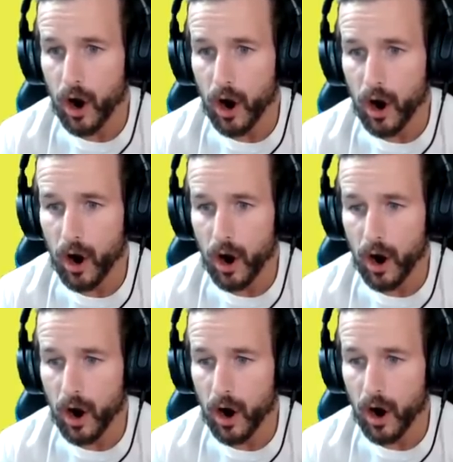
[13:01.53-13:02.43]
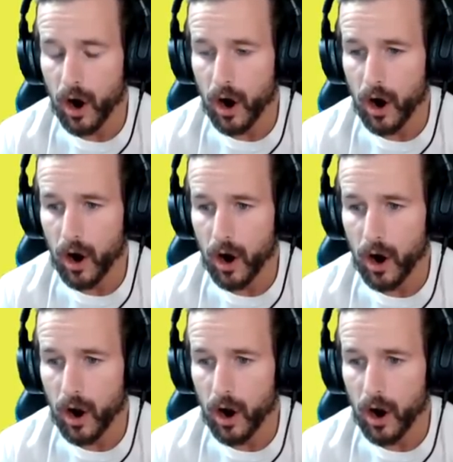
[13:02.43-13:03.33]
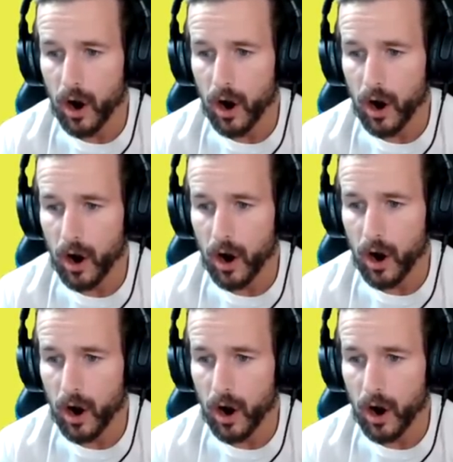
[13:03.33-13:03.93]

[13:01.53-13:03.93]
(not speaking)